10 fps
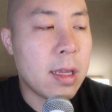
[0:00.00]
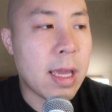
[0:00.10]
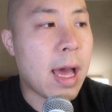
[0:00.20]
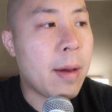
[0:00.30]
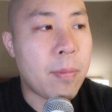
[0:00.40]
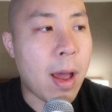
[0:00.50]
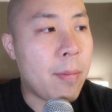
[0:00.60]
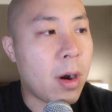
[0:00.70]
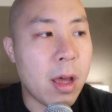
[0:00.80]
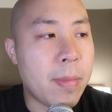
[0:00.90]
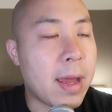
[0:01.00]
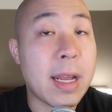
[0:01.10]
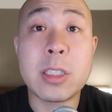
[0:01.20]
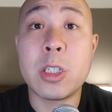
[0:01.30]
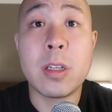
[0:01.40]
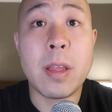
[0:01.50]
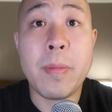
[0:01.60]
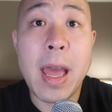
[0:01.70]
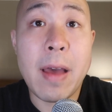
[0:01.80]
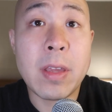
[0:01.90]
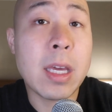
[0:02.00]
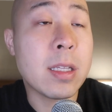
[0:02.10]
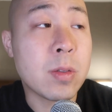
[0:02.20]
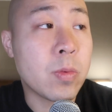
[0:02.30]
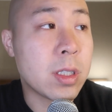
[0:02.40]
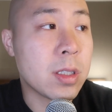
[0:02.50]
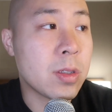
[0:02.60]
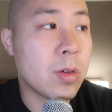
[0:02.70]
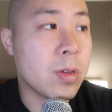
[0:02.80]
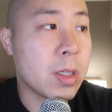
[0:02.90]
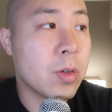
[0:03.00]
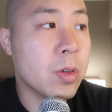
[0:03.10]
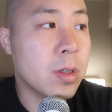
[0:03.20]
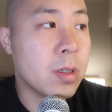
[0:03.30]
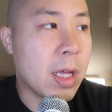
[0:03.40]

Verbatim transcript: yeah, probably by next year they might have kids, which is totally cool.